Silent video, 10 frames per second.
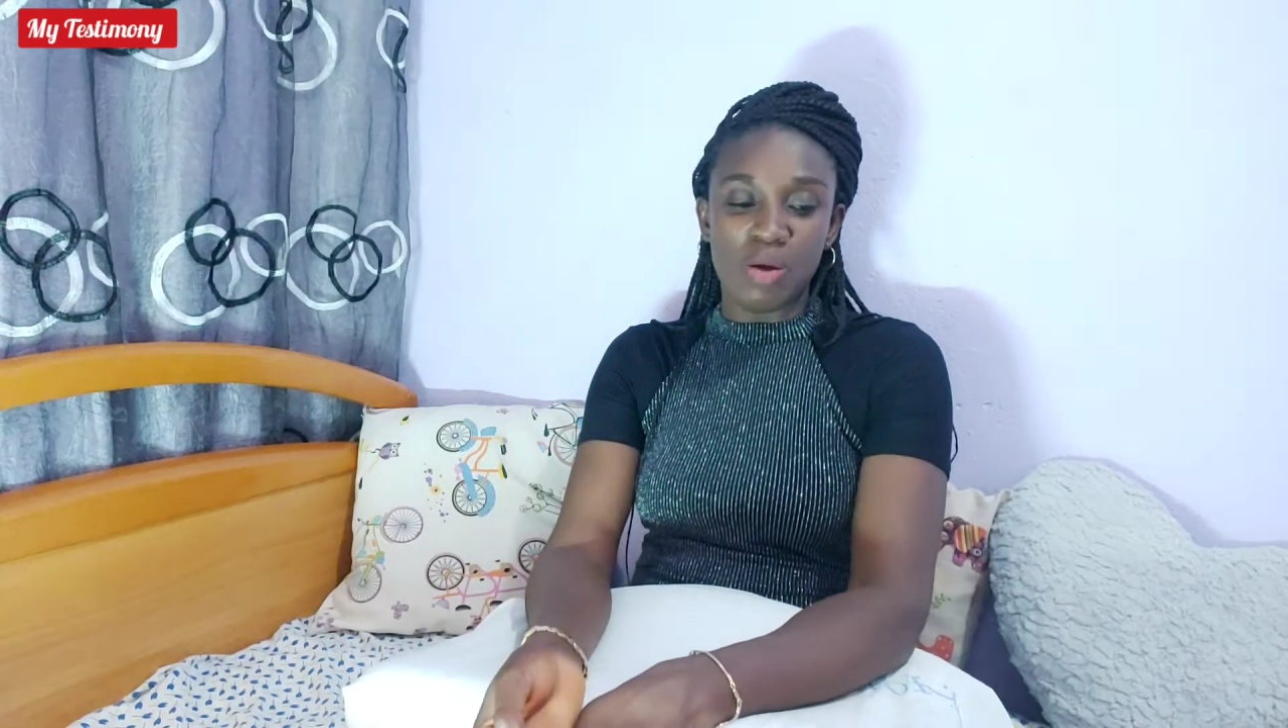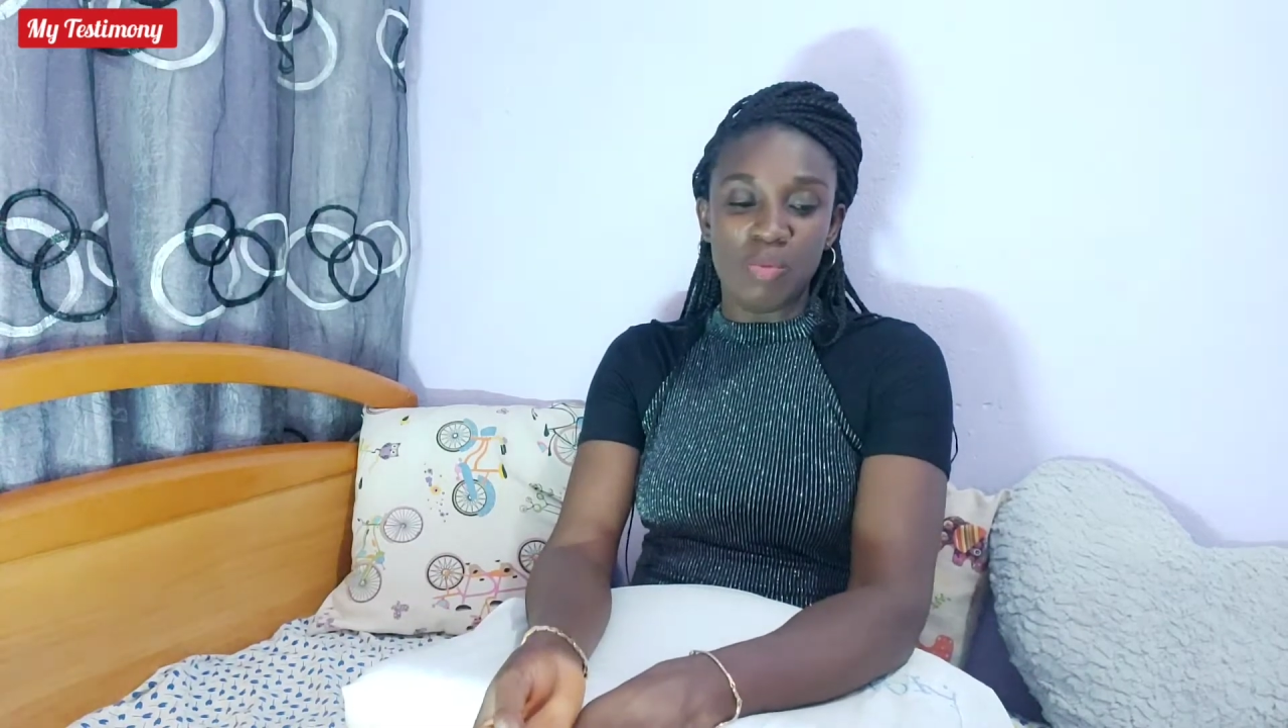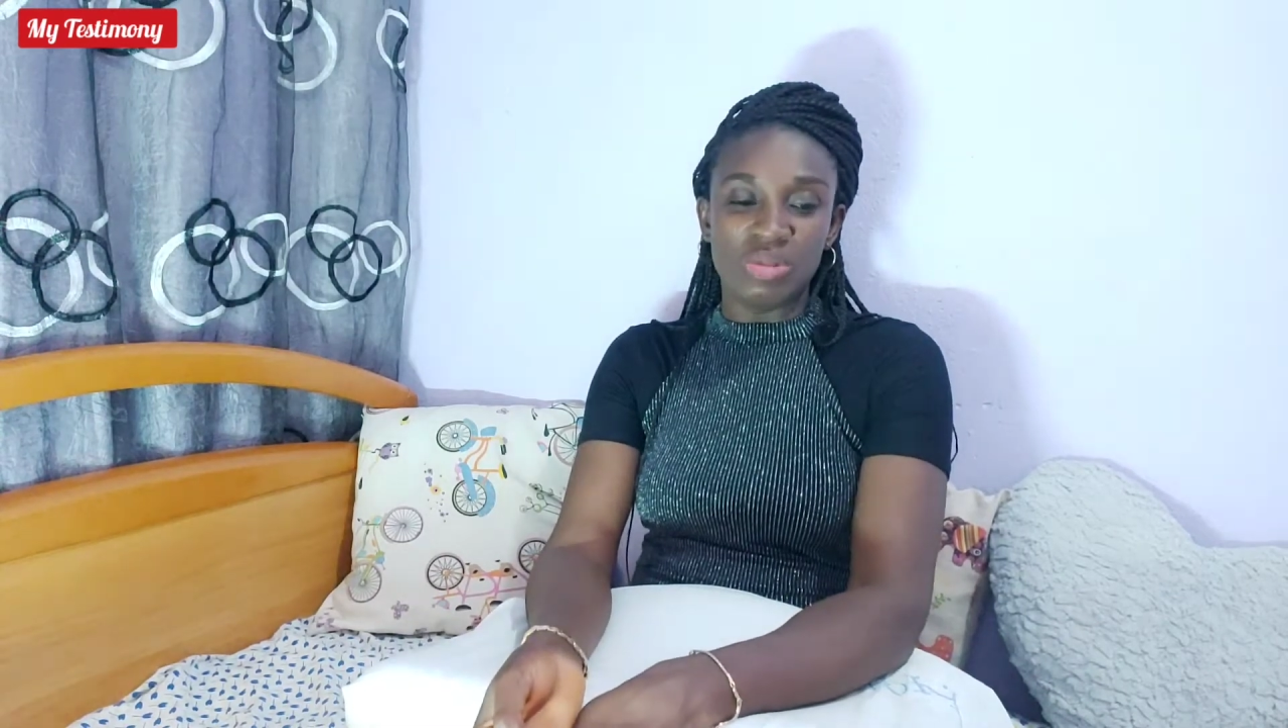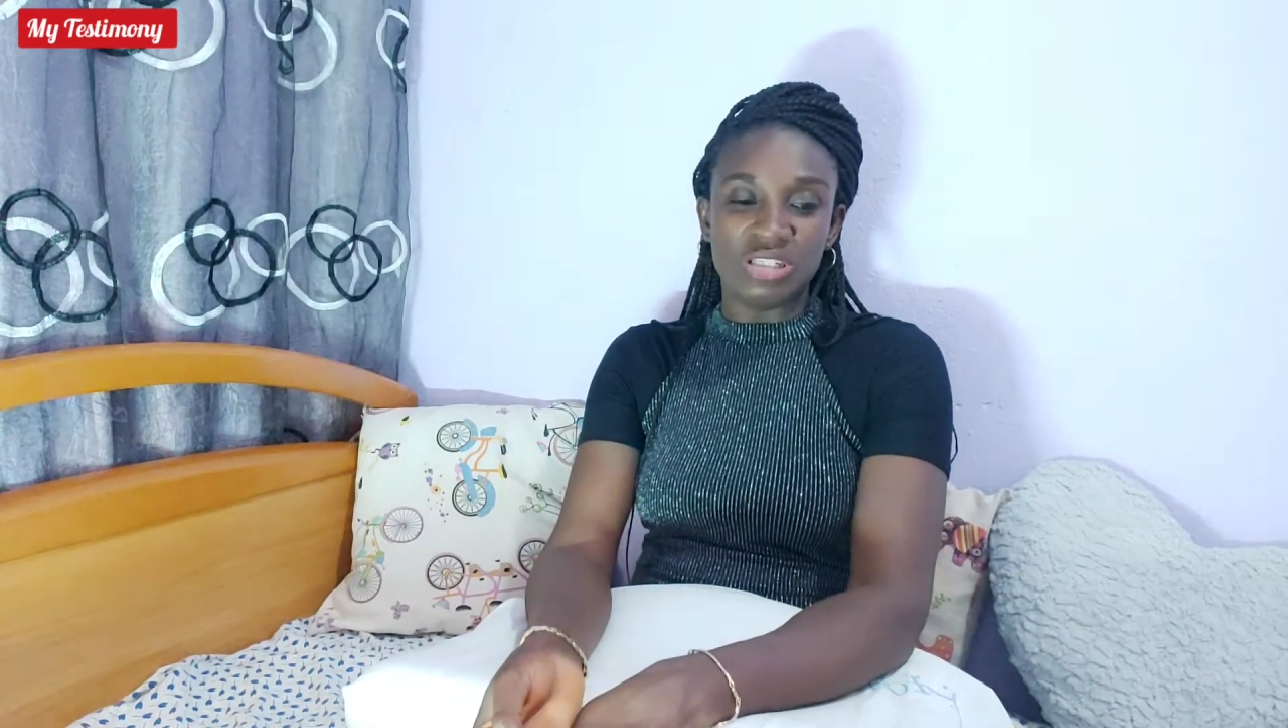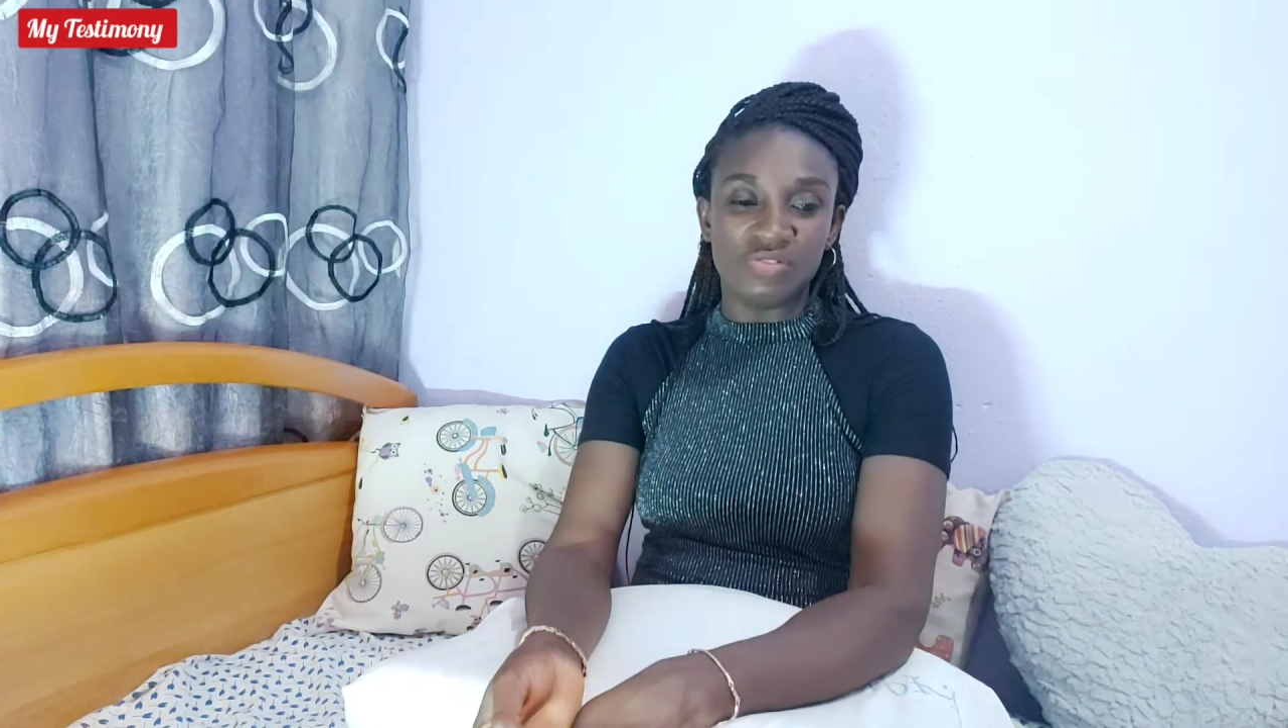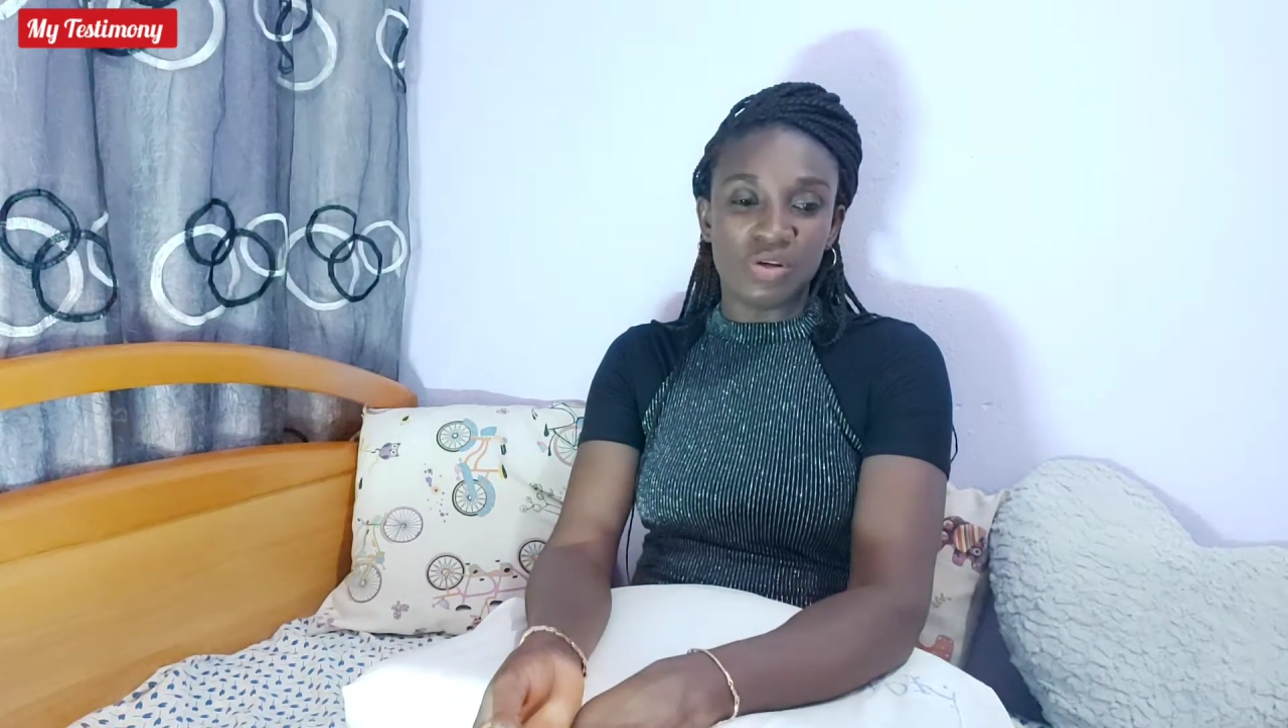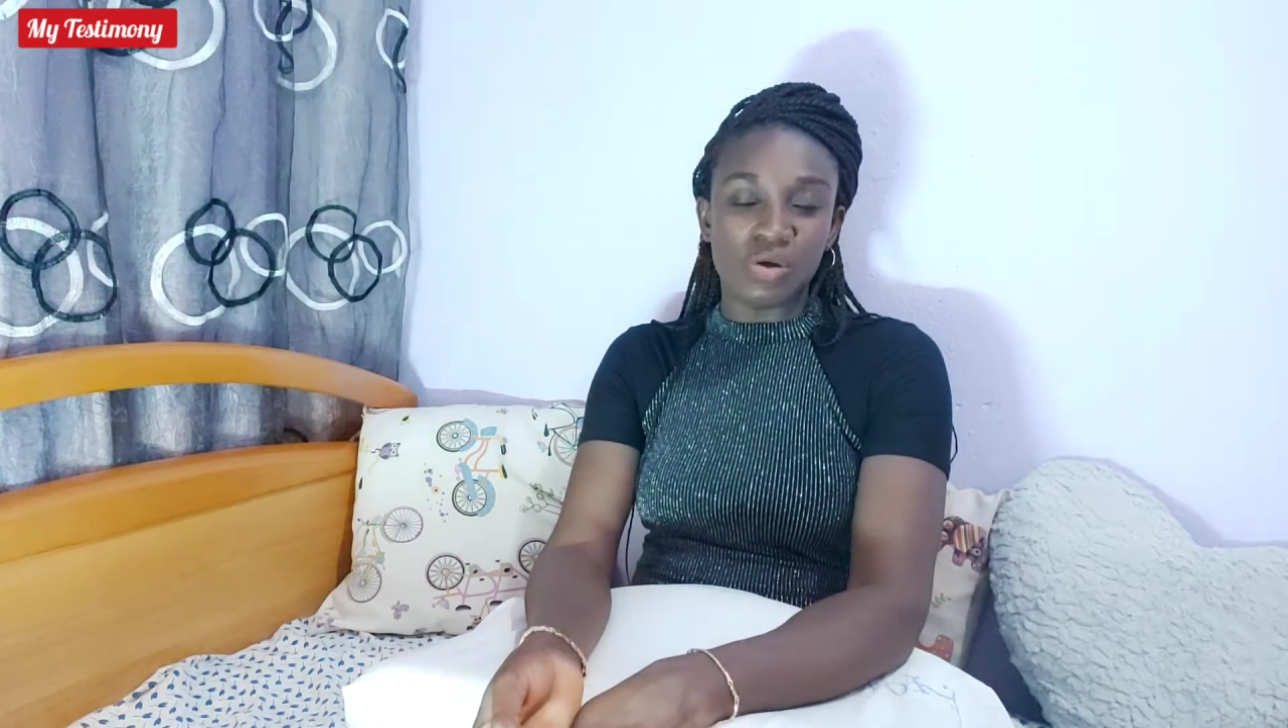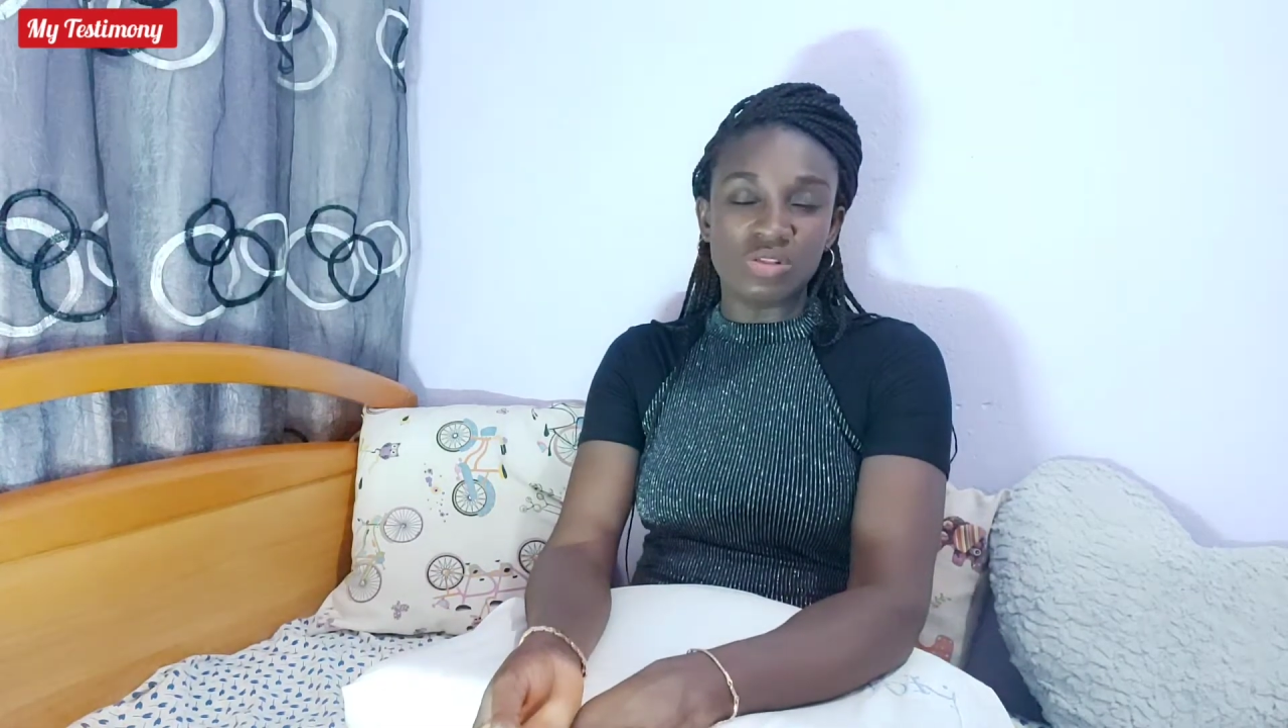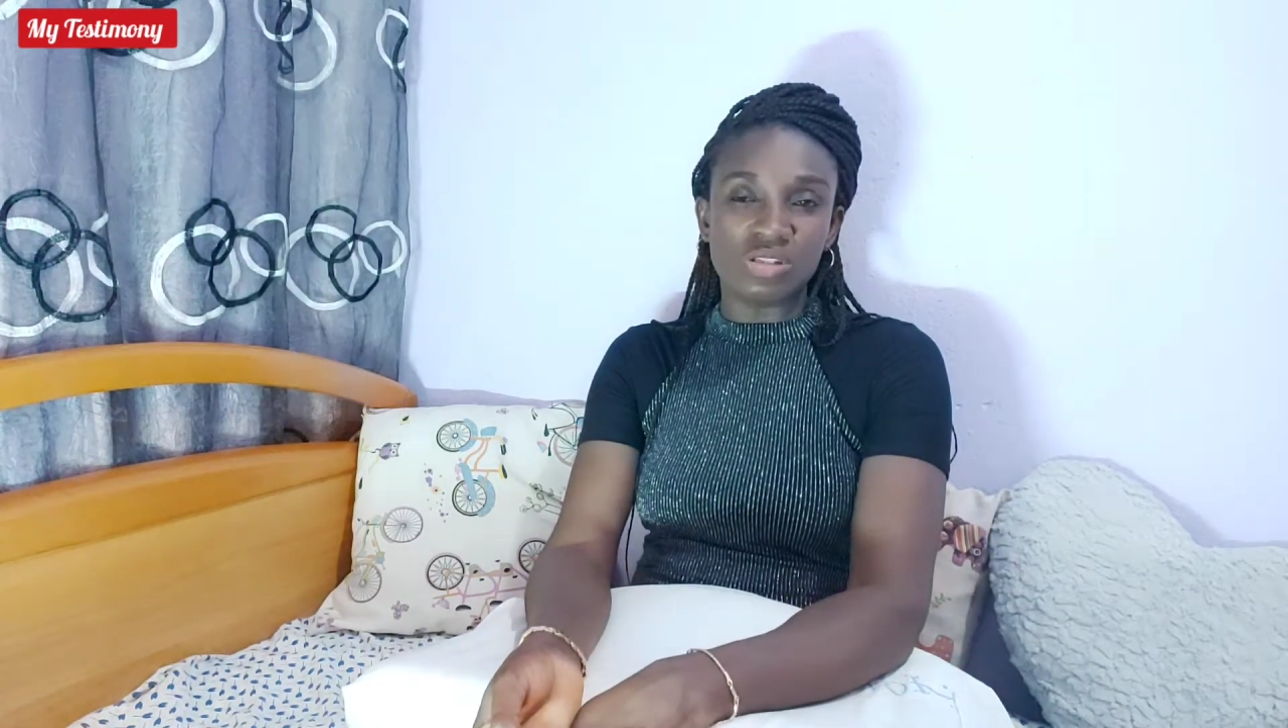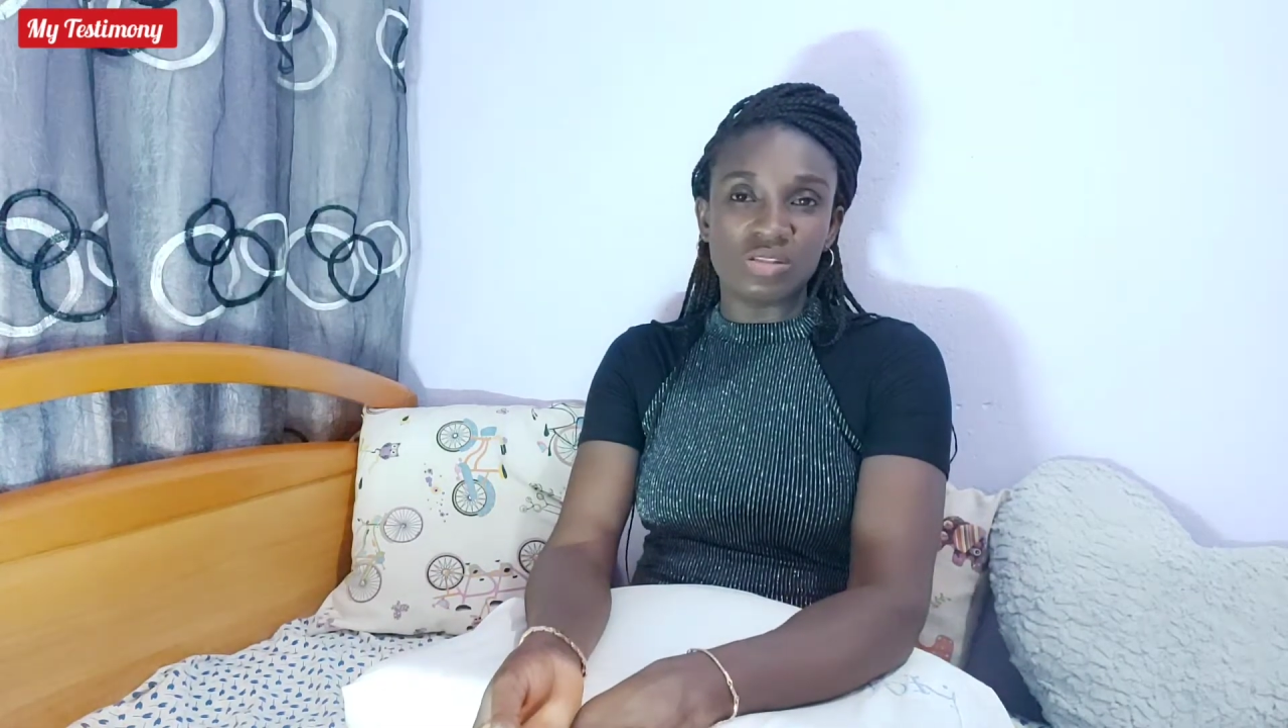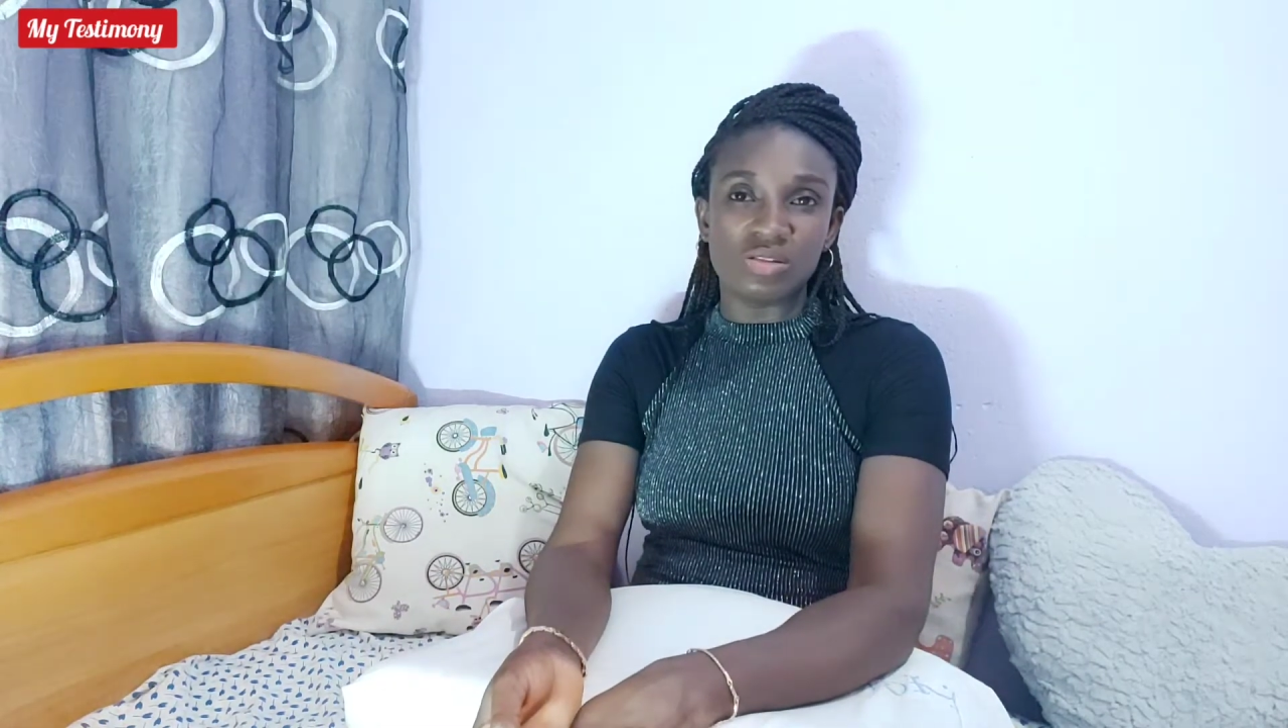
would be difficult,